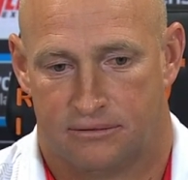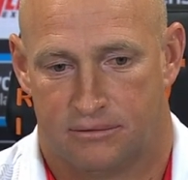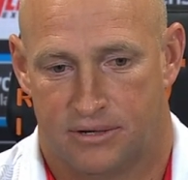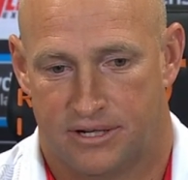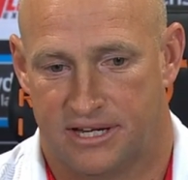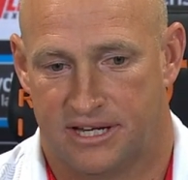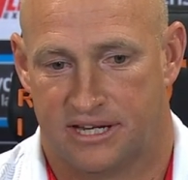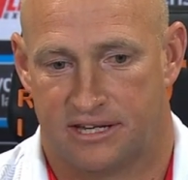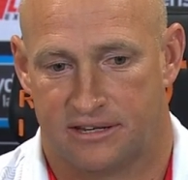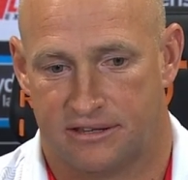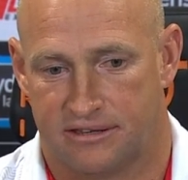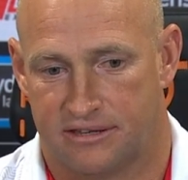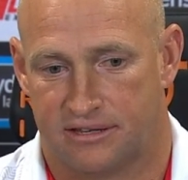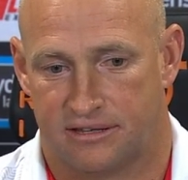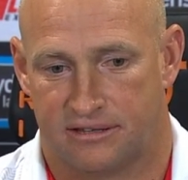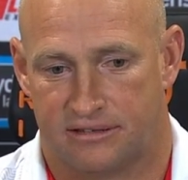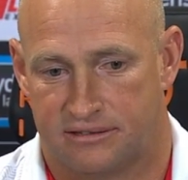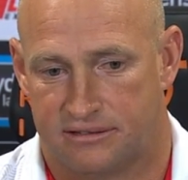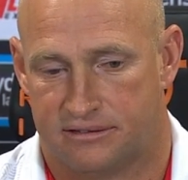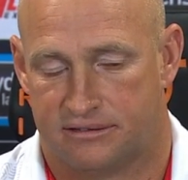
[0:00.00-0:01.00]
when you get to
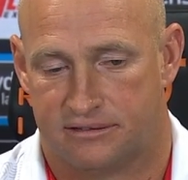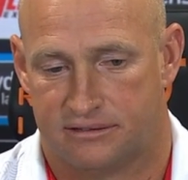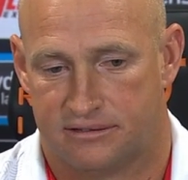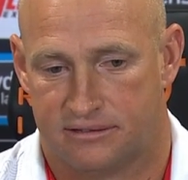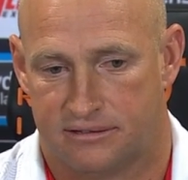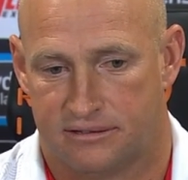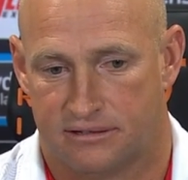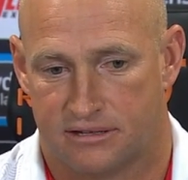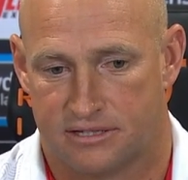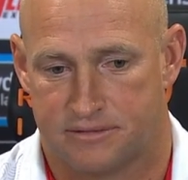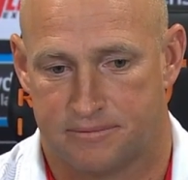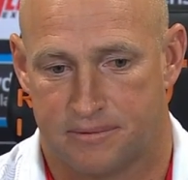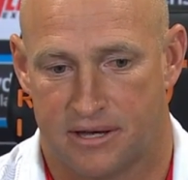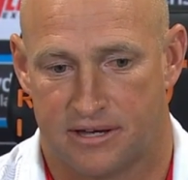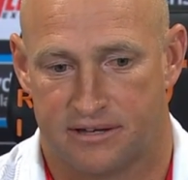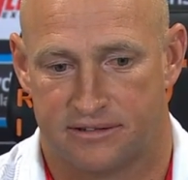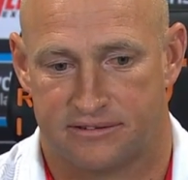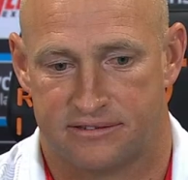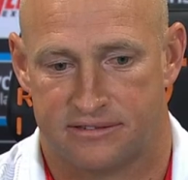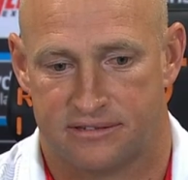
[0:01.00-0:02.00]
the, I
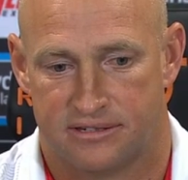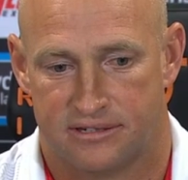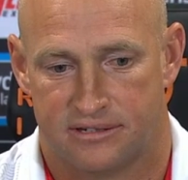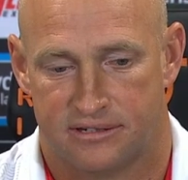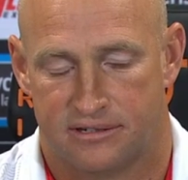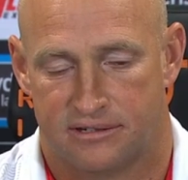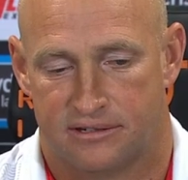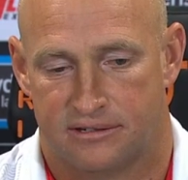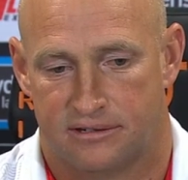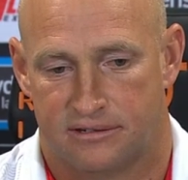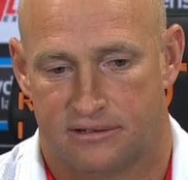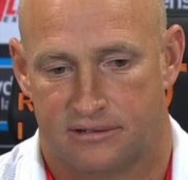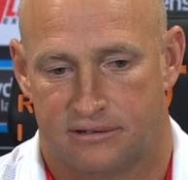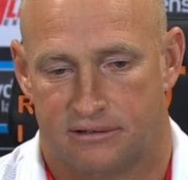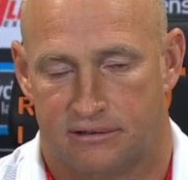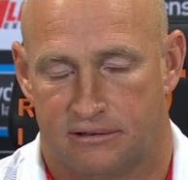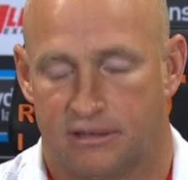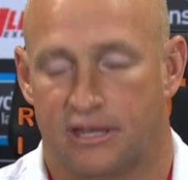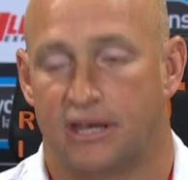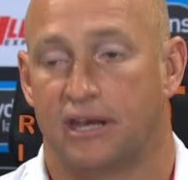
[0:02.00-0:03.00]
suppose,
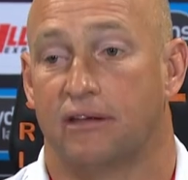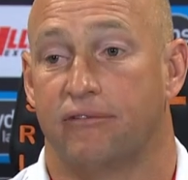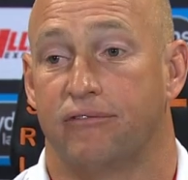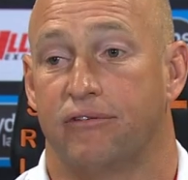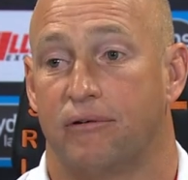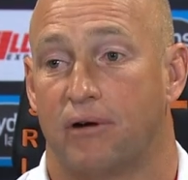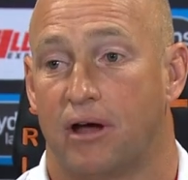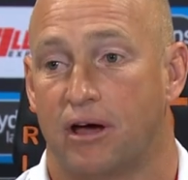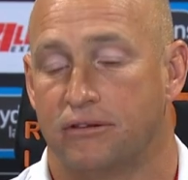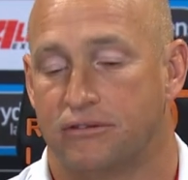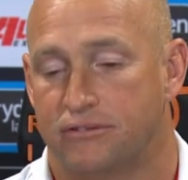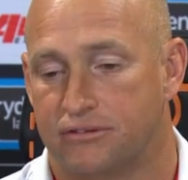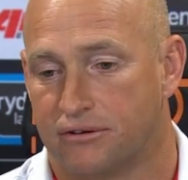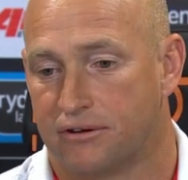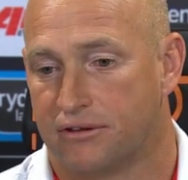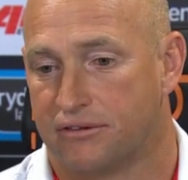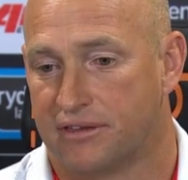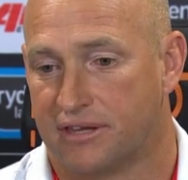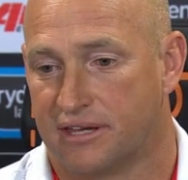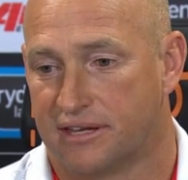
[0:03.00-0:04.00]
the end of the road
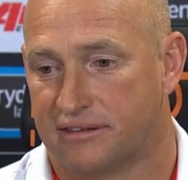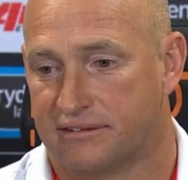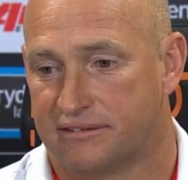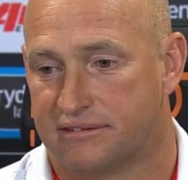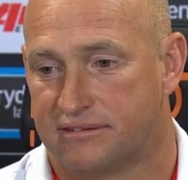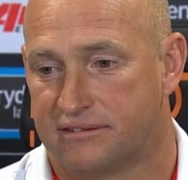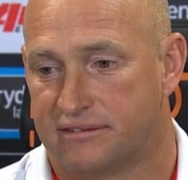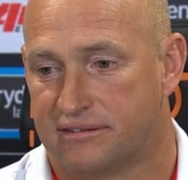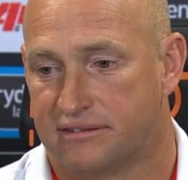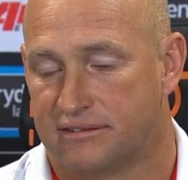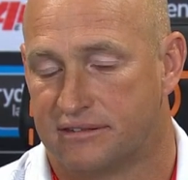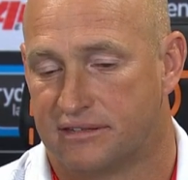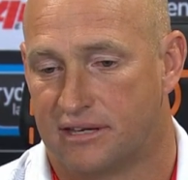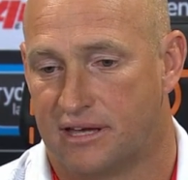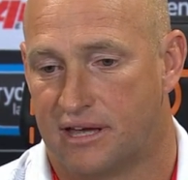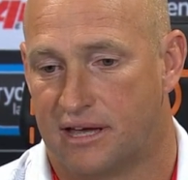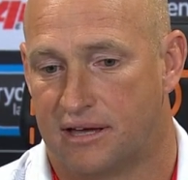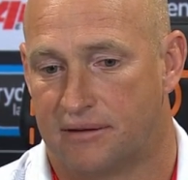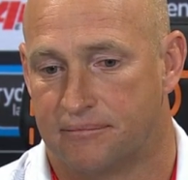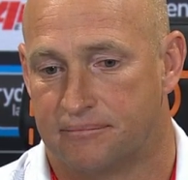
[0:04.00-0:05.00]
sort of thing is
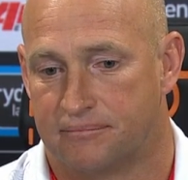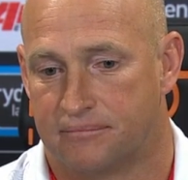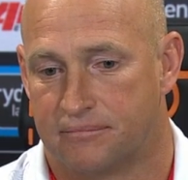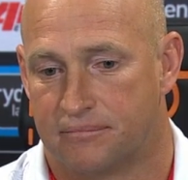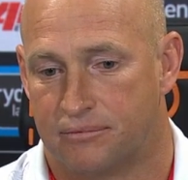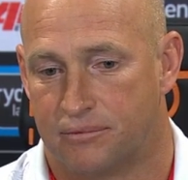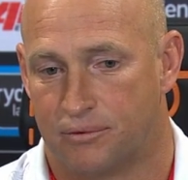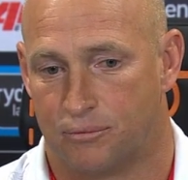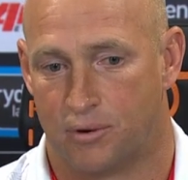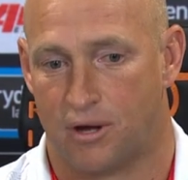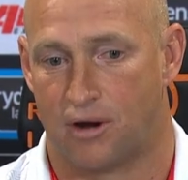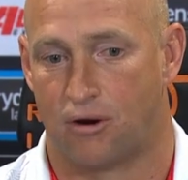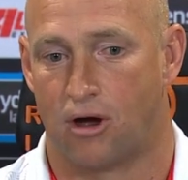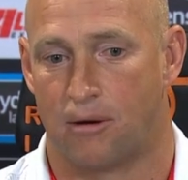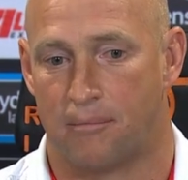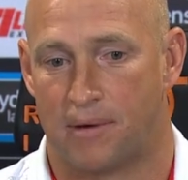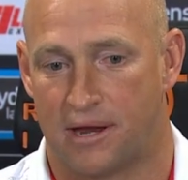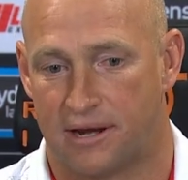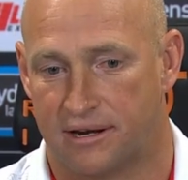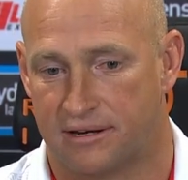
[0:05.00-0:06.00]
um, with where
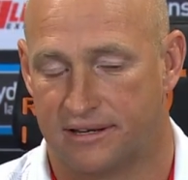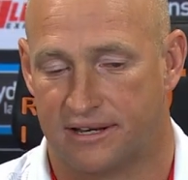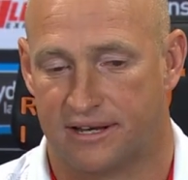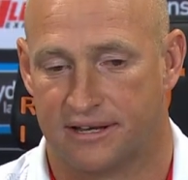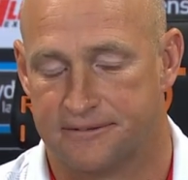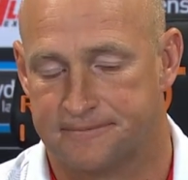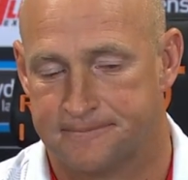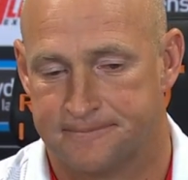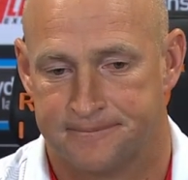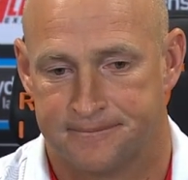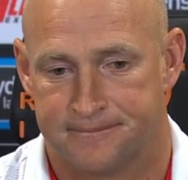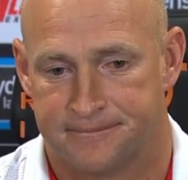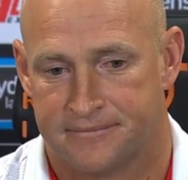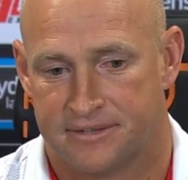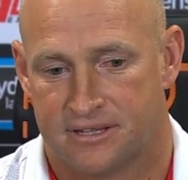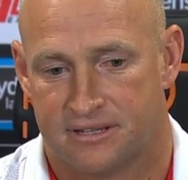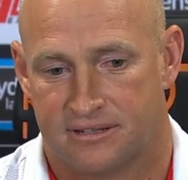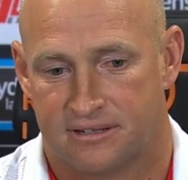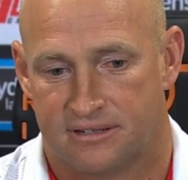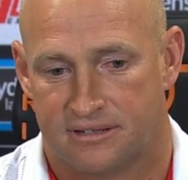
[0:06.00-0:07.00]
I'm at, yeah.
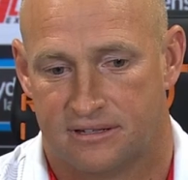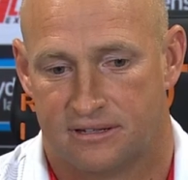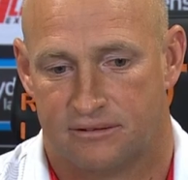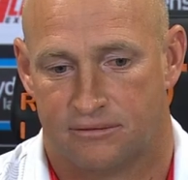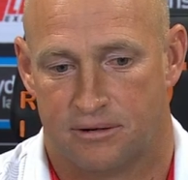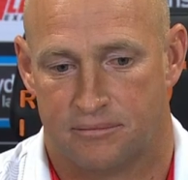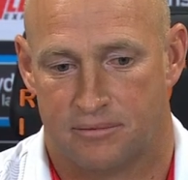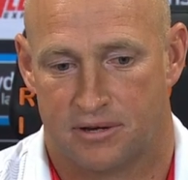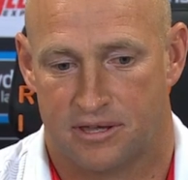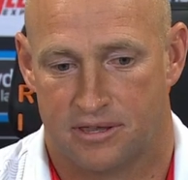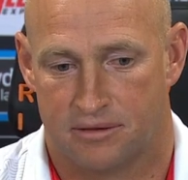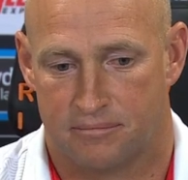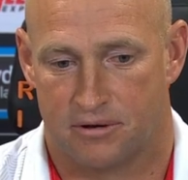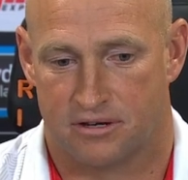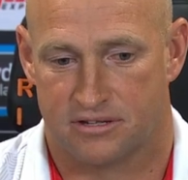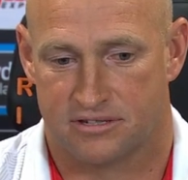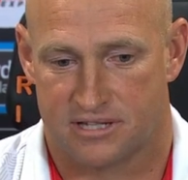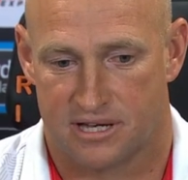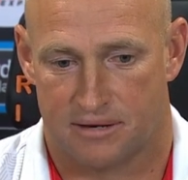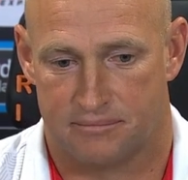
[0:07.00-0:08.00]
When me and the
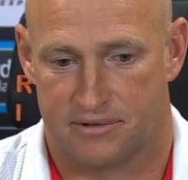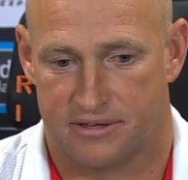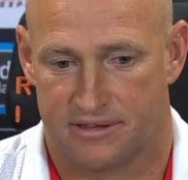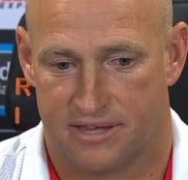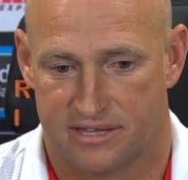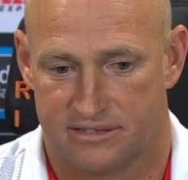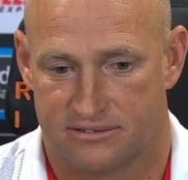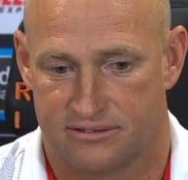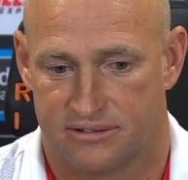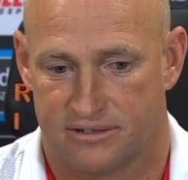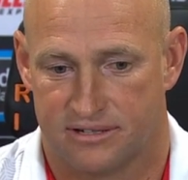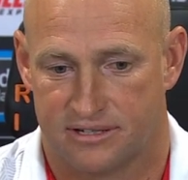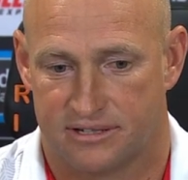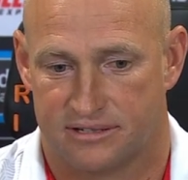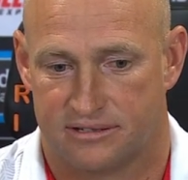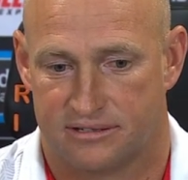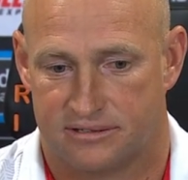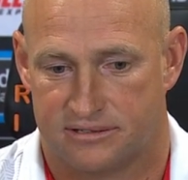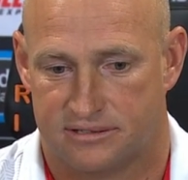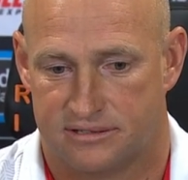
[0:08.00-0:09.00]
boss come to that sort of,